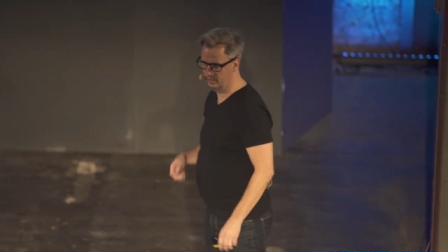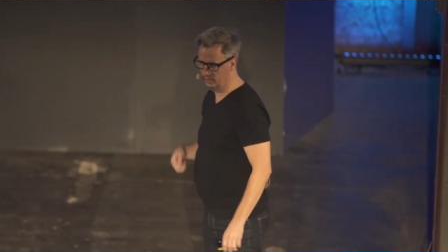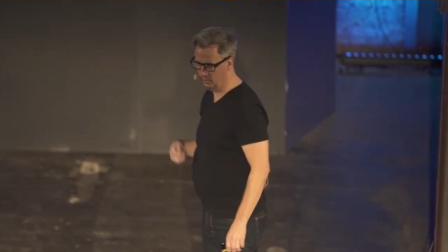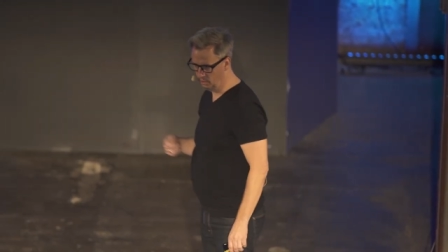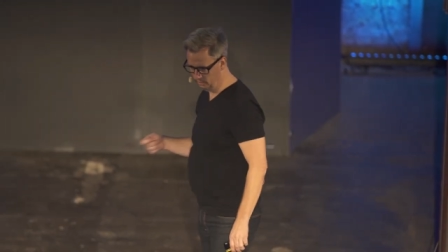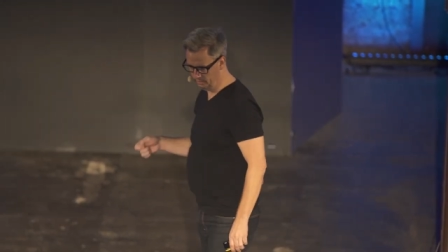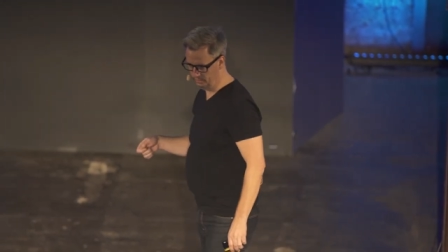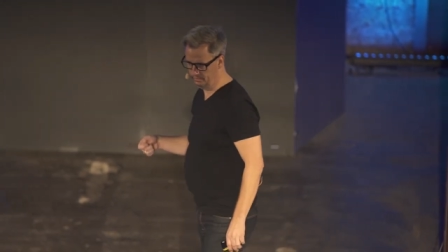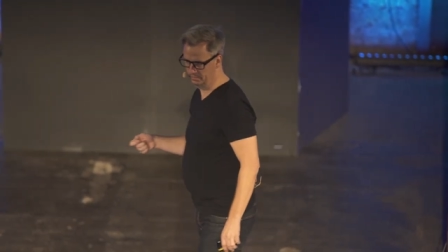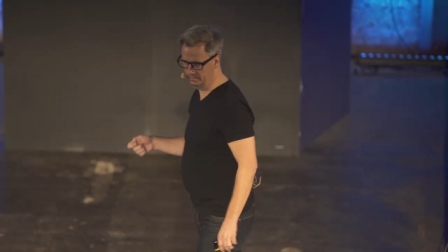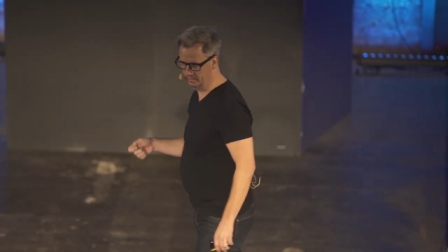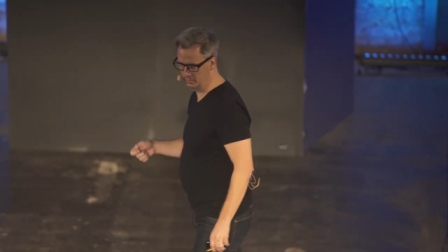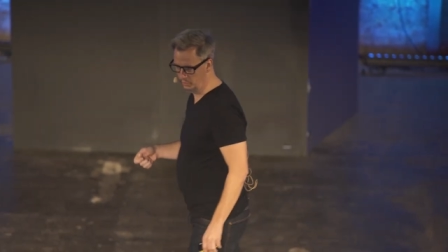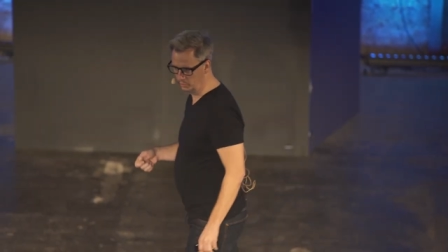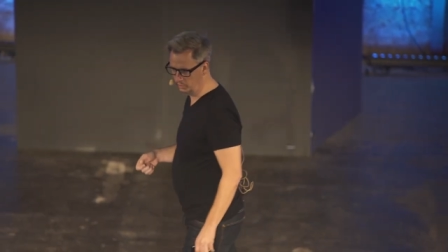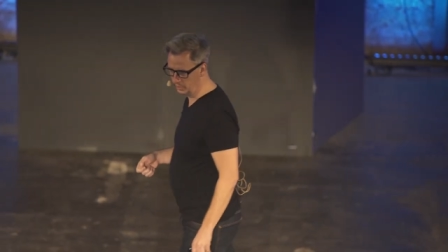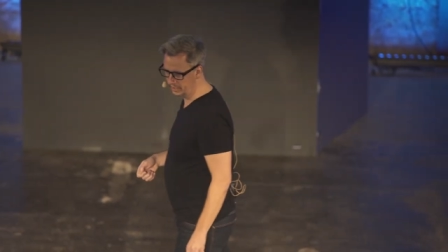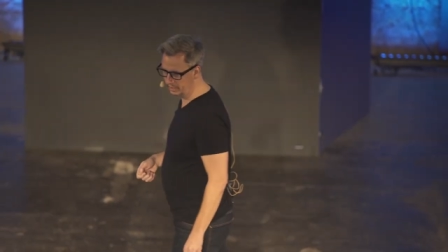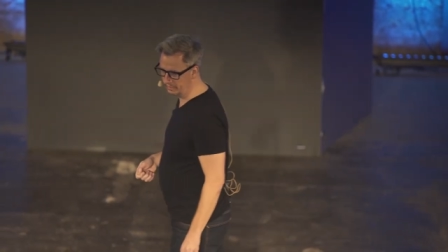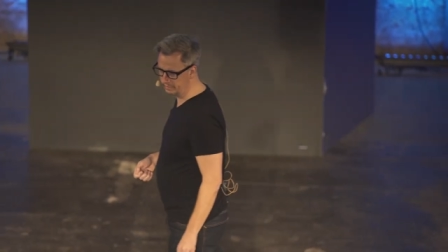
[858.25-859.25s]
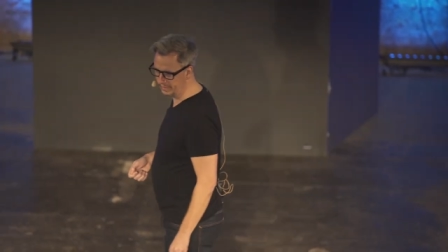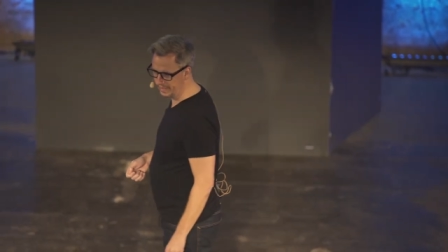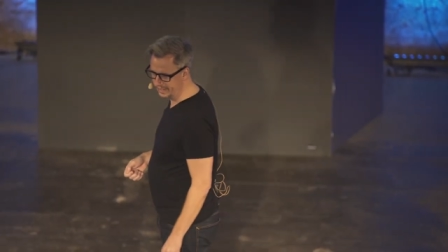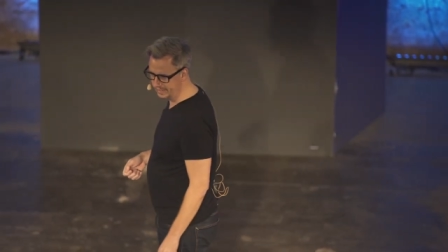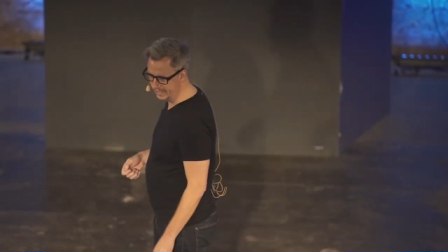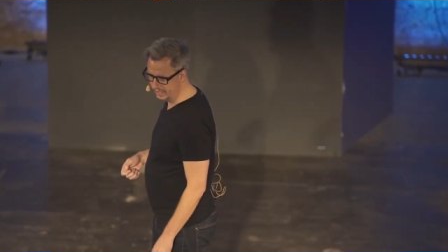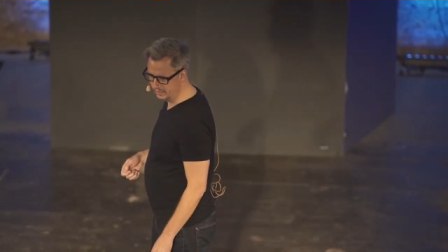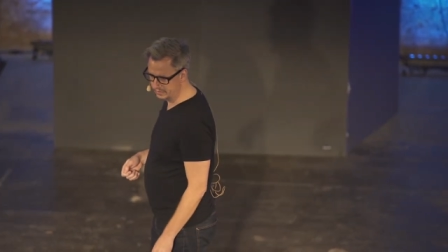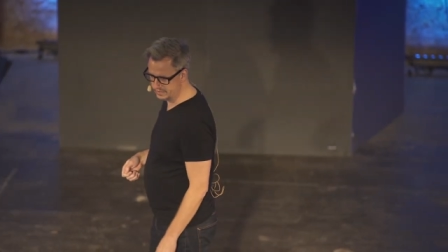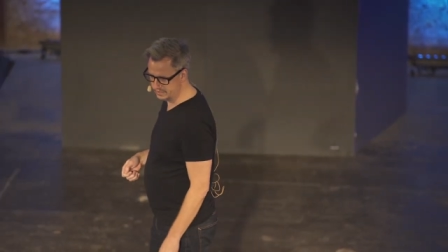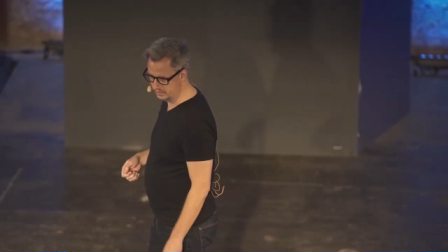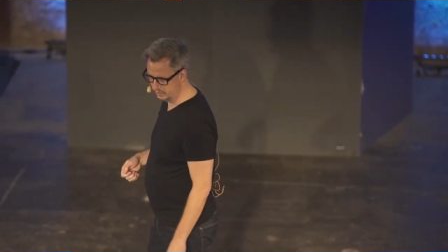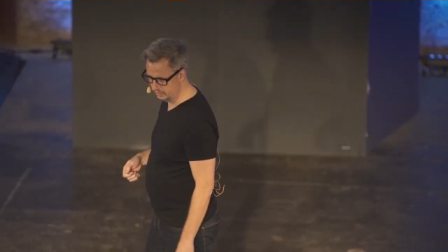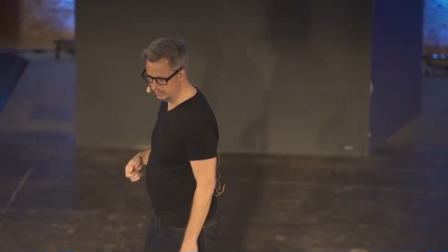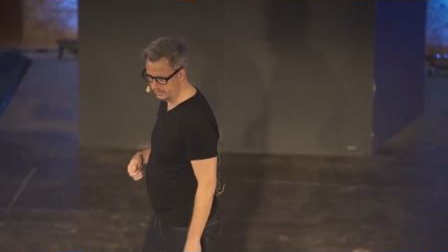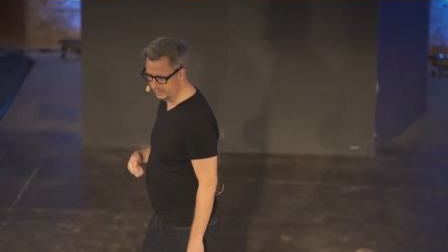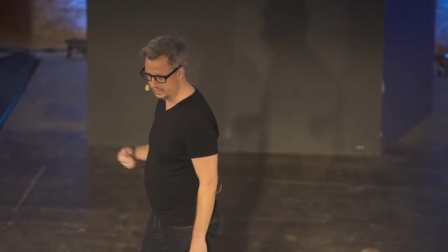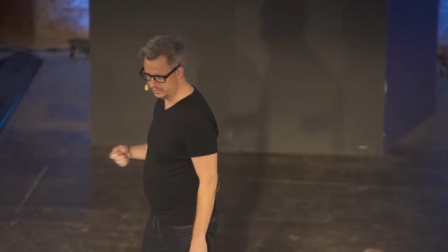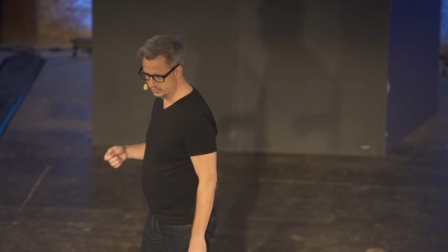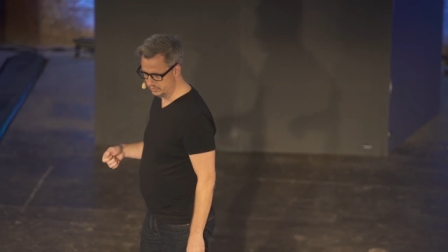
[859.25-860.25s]
Well, we're going to find out
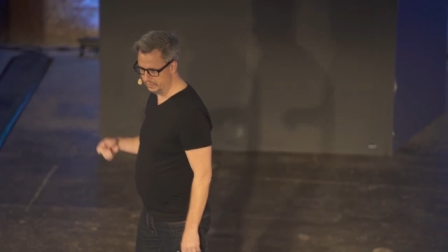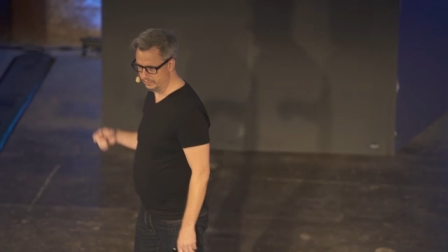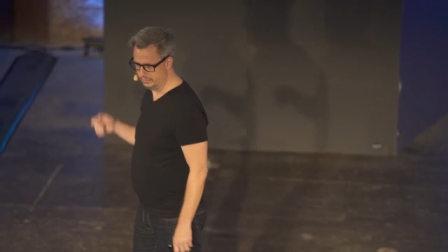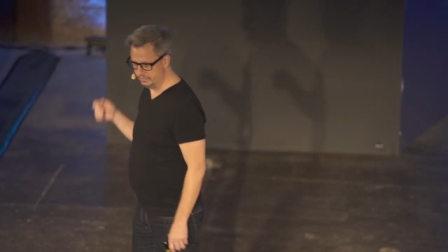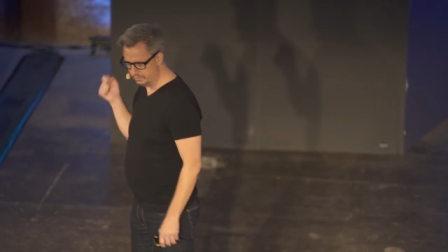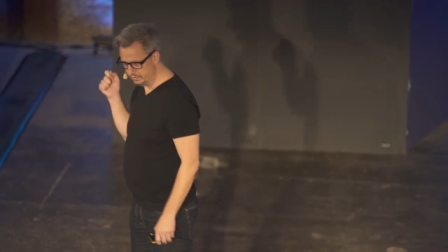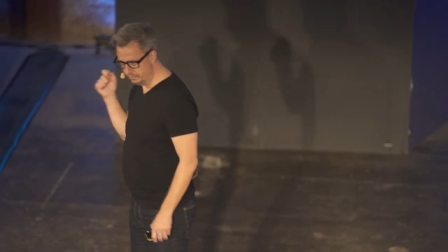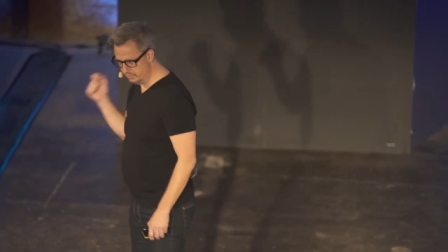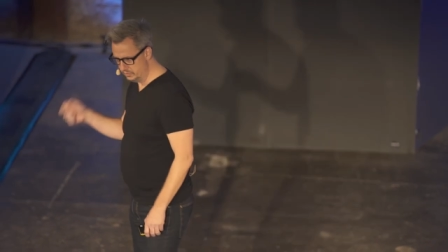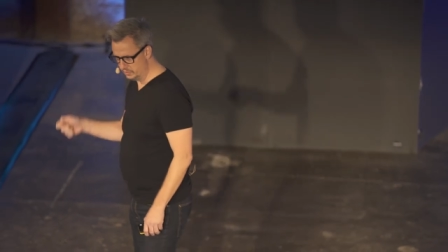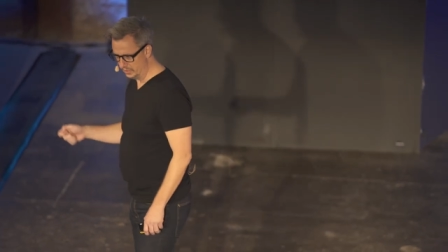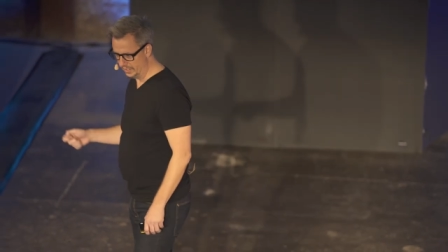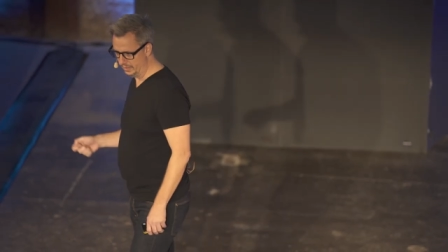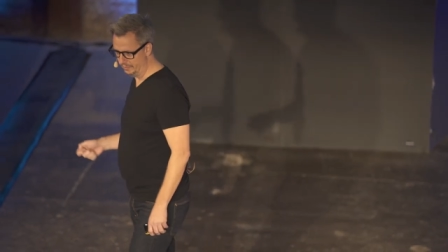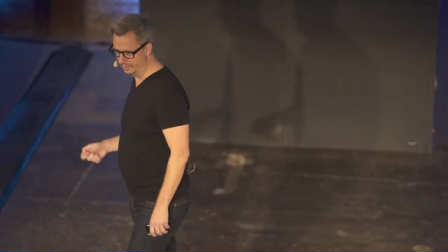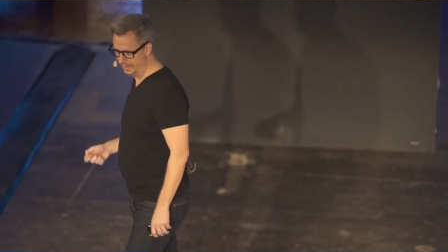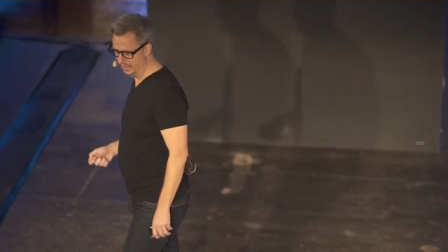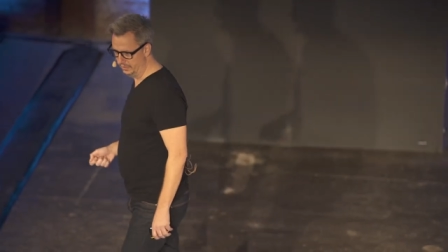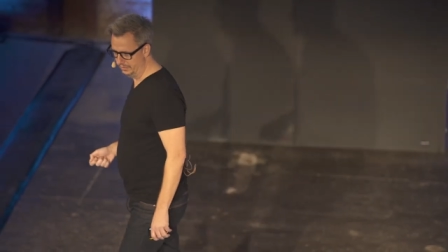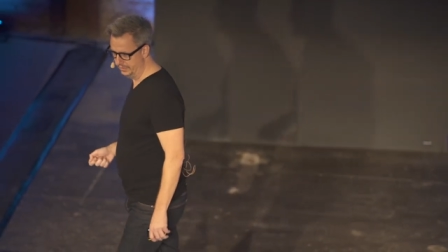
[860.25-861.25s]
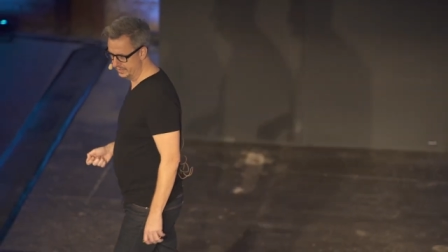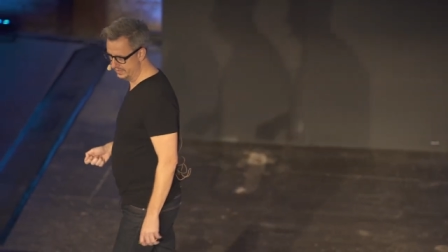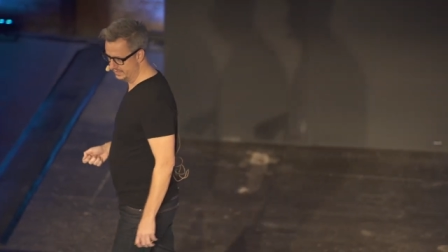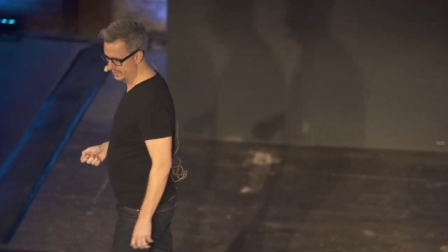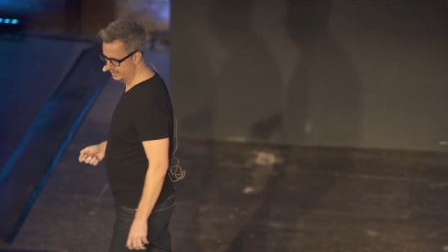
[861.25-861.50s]
soon as we try to pound the